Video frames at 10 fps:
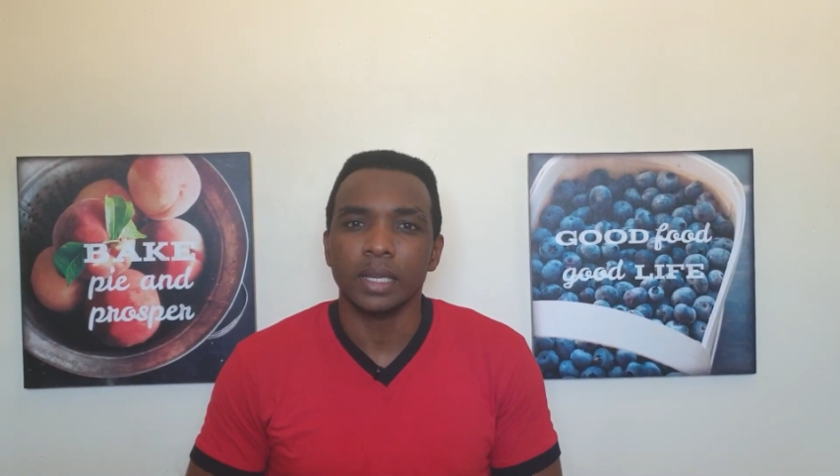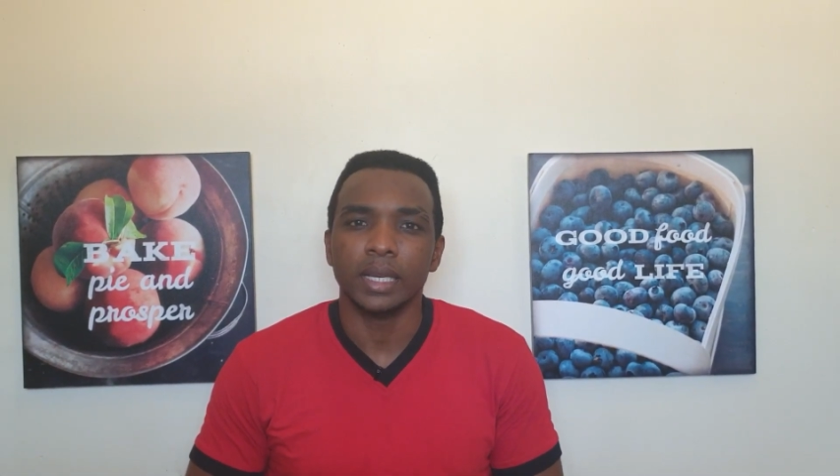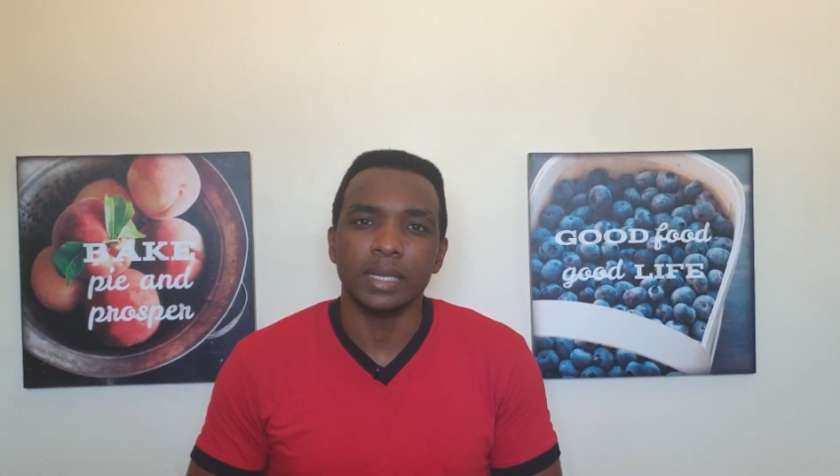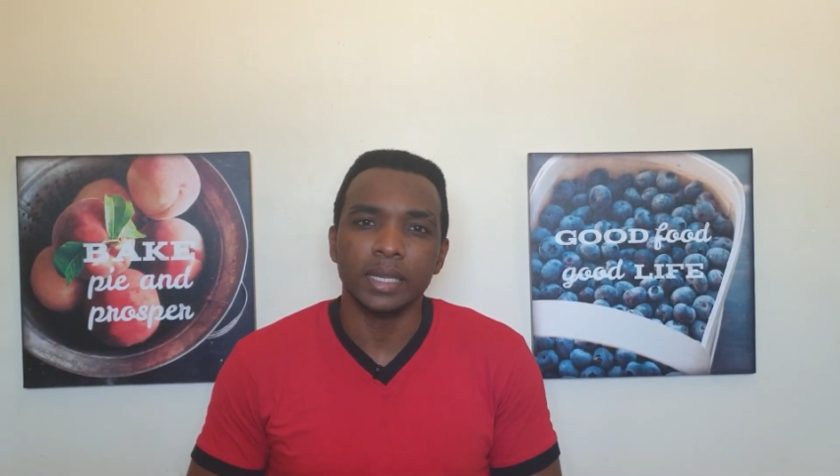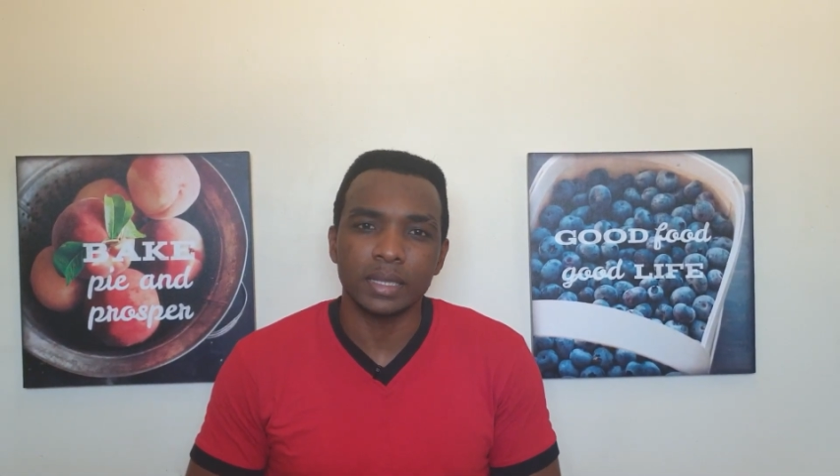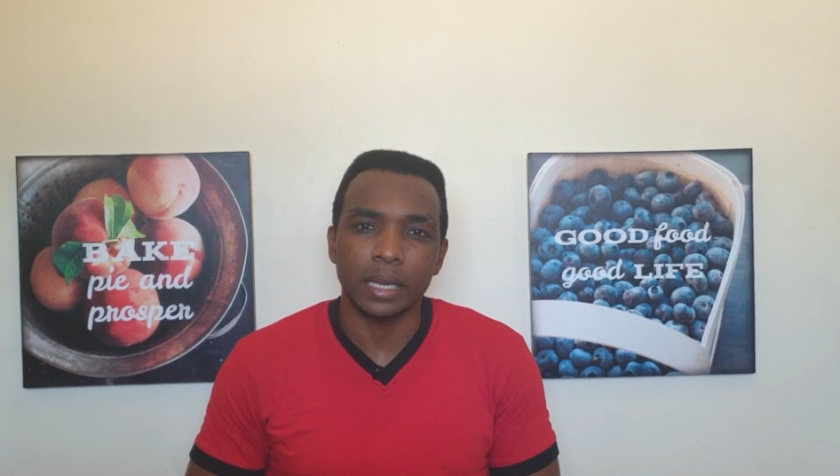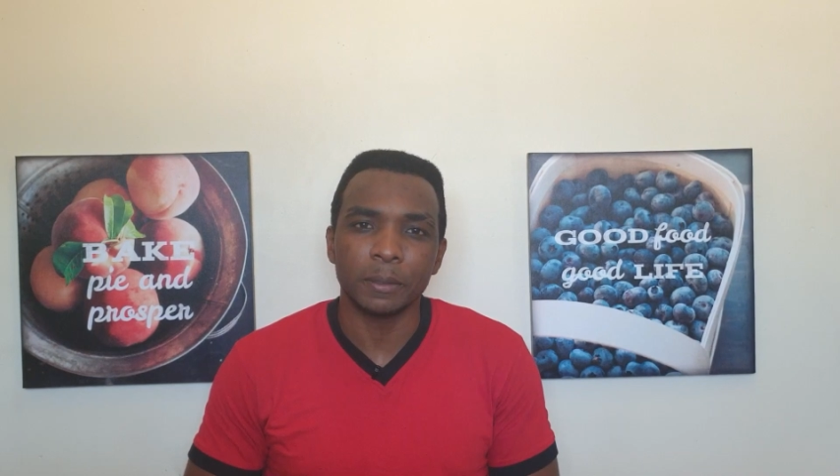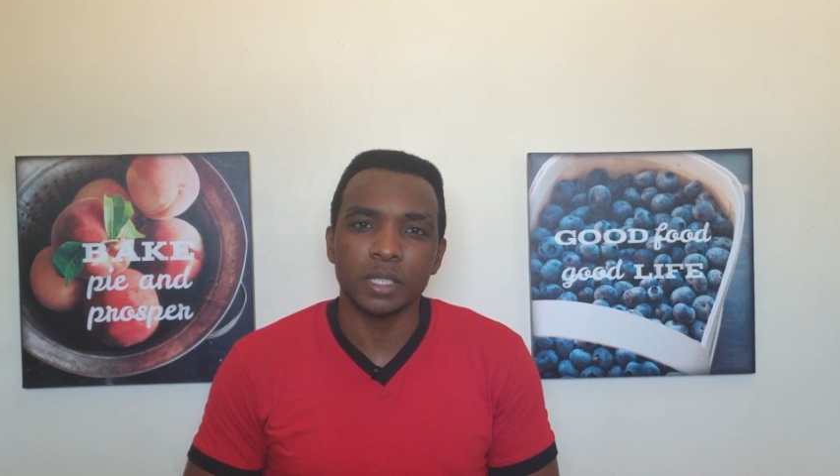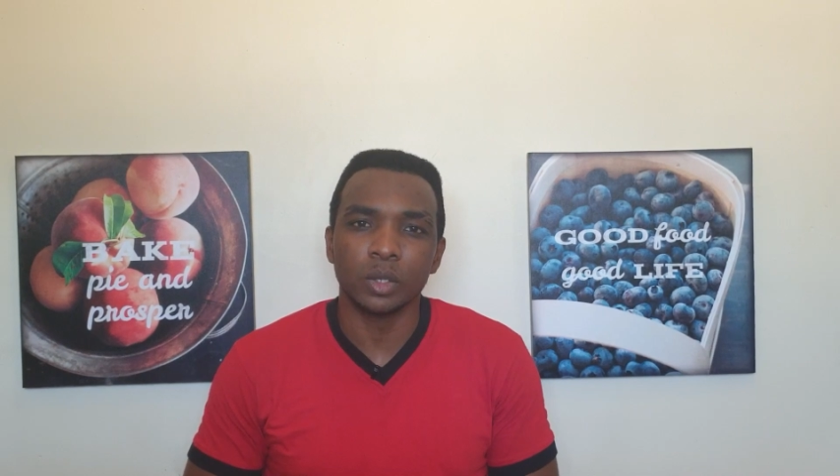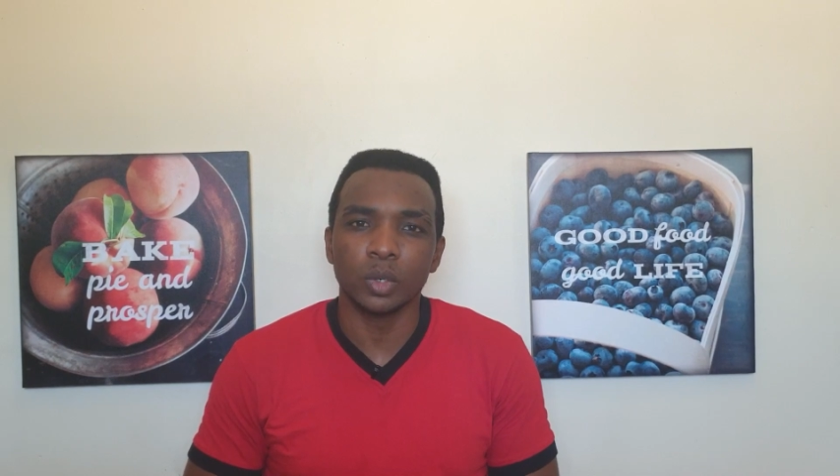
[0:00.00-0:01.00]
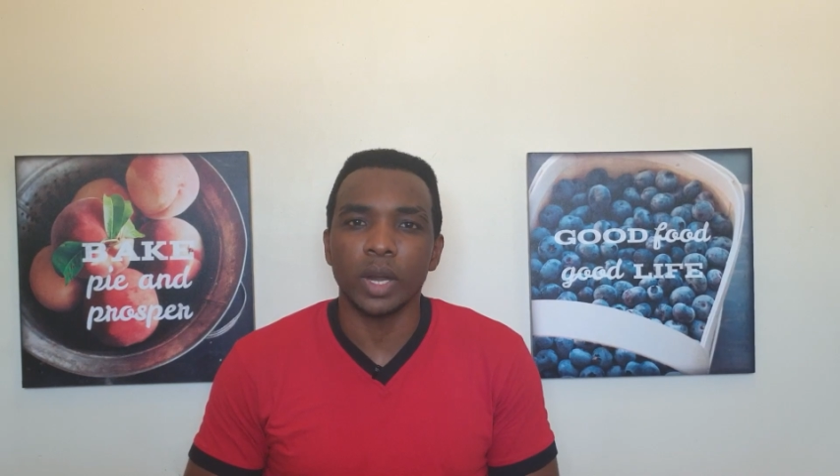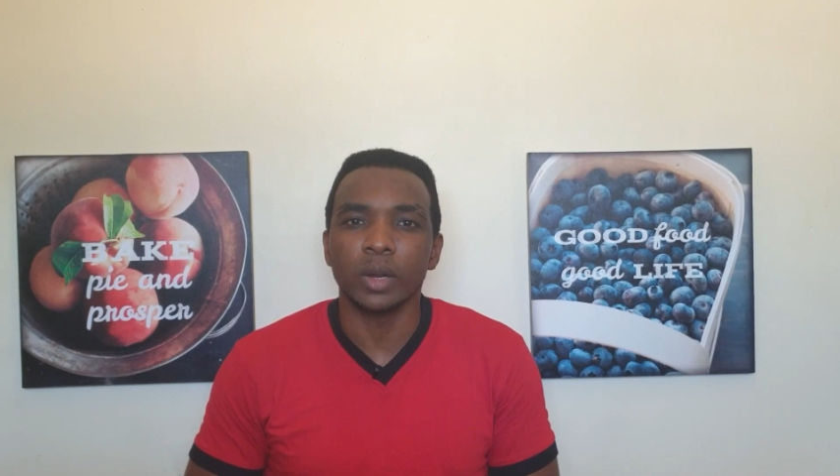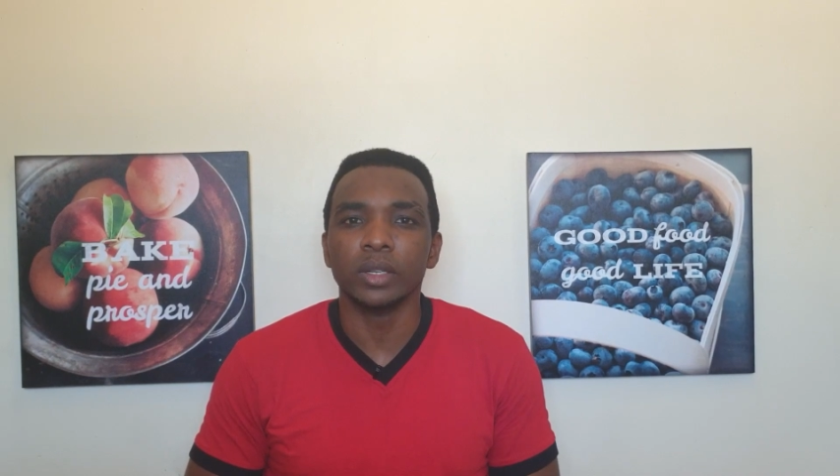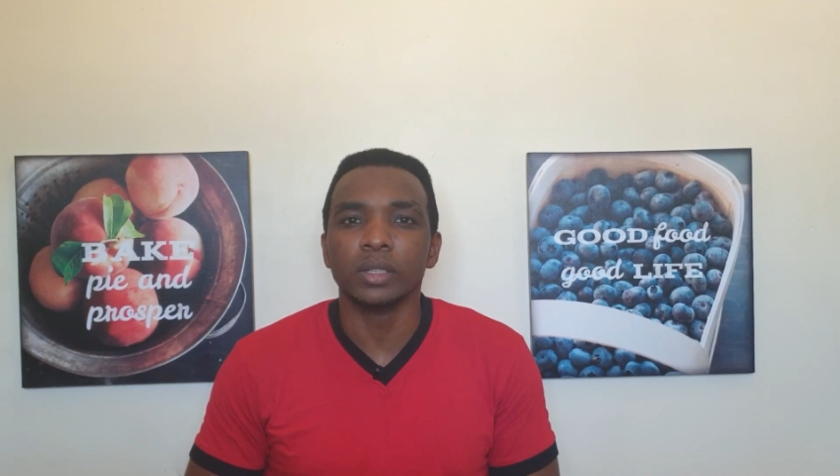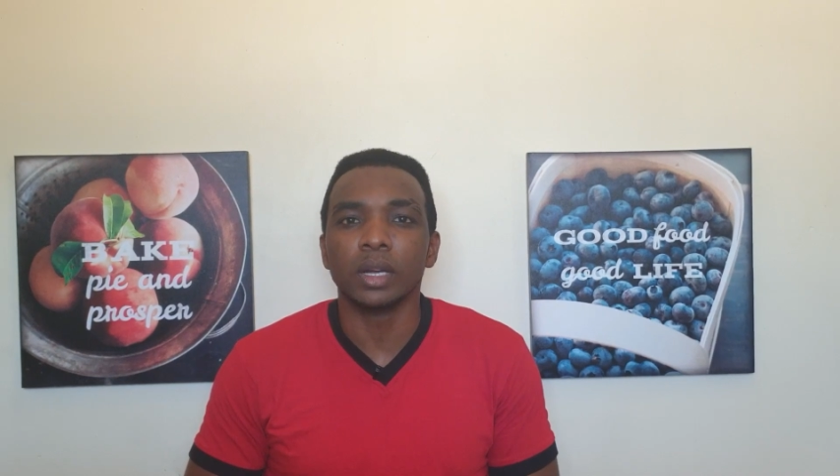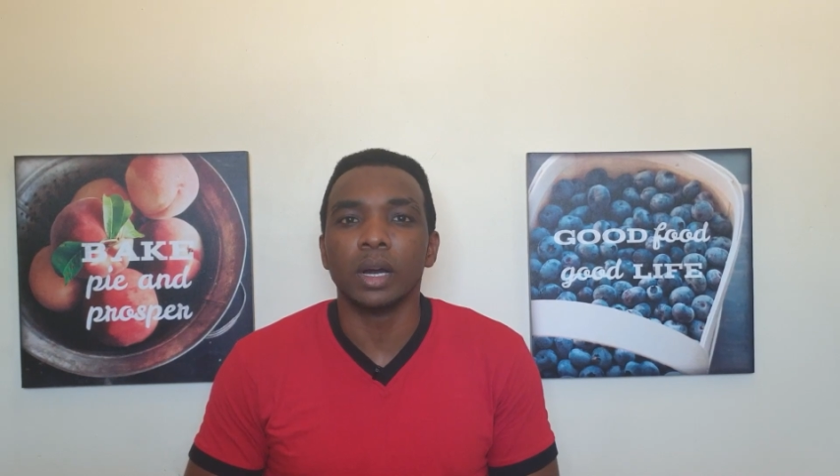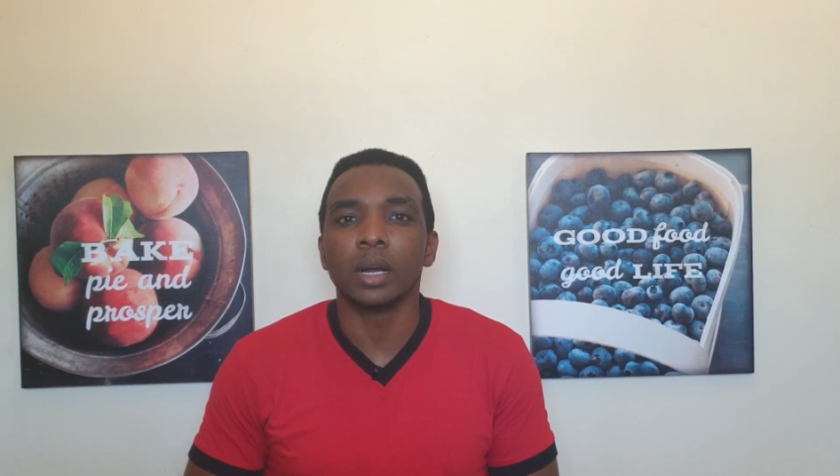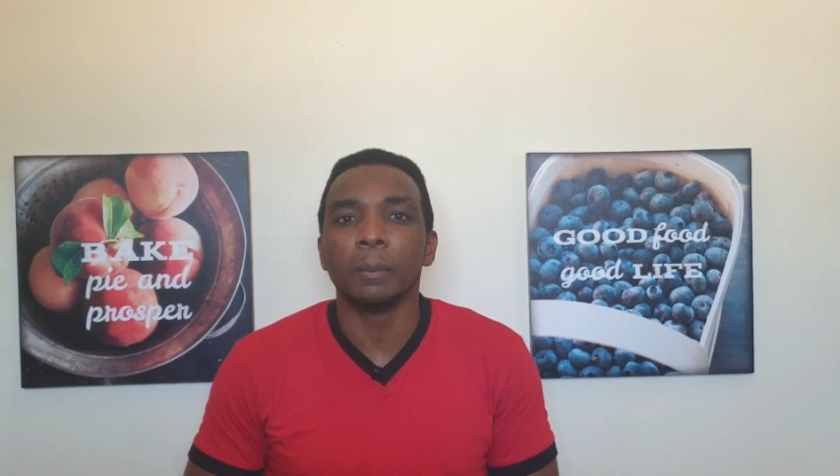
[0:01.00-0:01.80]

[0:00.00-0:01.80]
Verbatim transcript: In this episode, we are going to talk